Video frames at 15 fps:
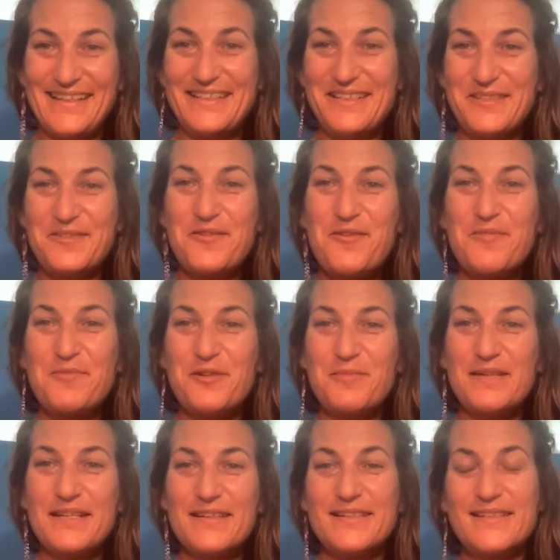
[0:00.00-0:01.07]
normal
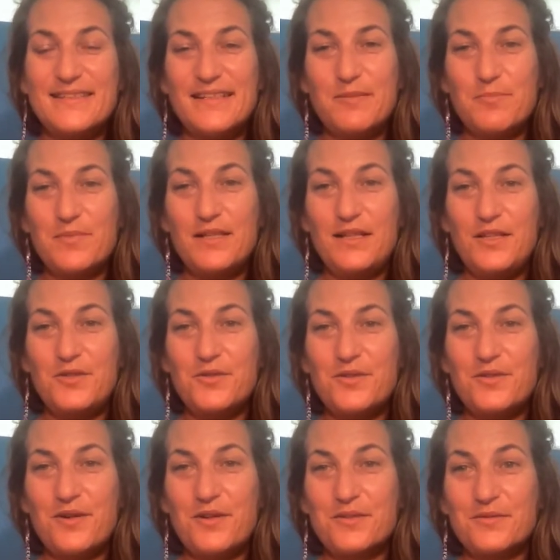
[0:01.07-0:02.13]
because simply you
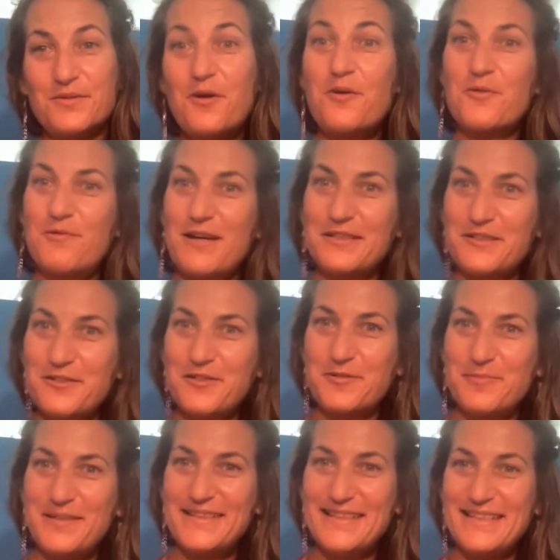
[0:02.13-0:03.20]
don't know what
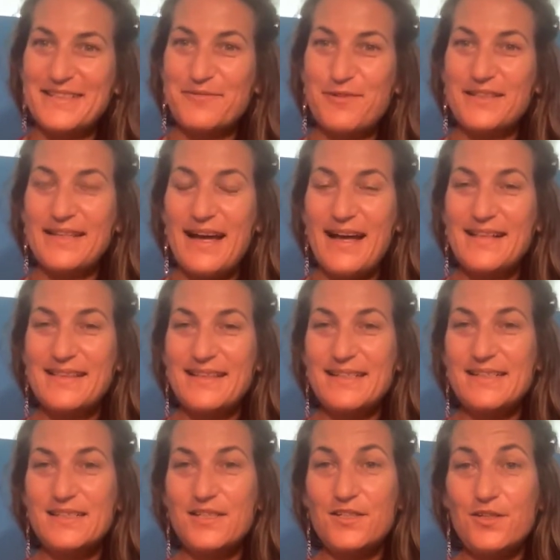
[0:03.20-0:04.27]
normal is, what healthy
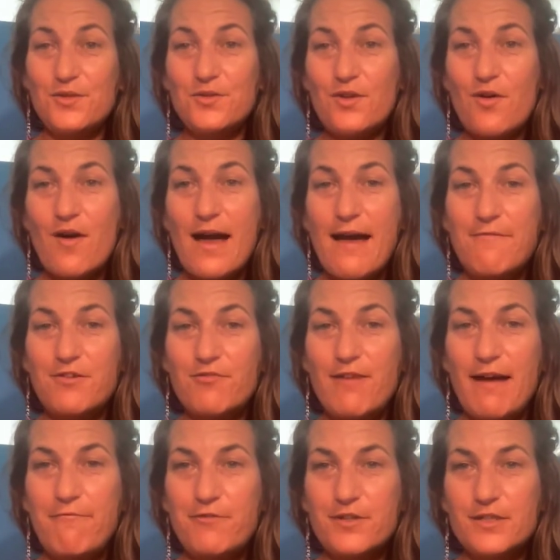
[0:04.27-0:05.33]
is, you don't have a
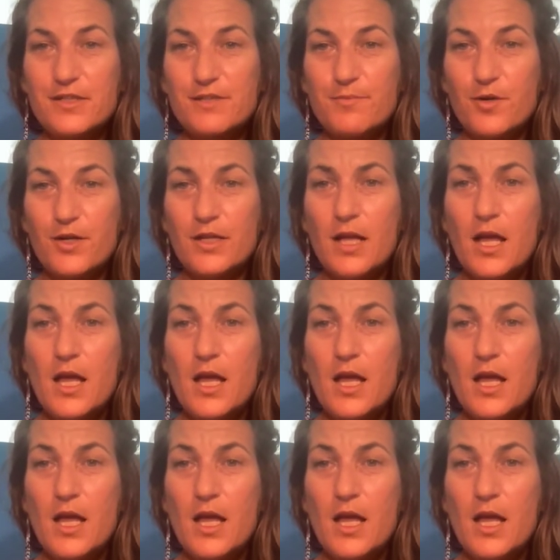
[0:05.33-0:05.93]
reference point.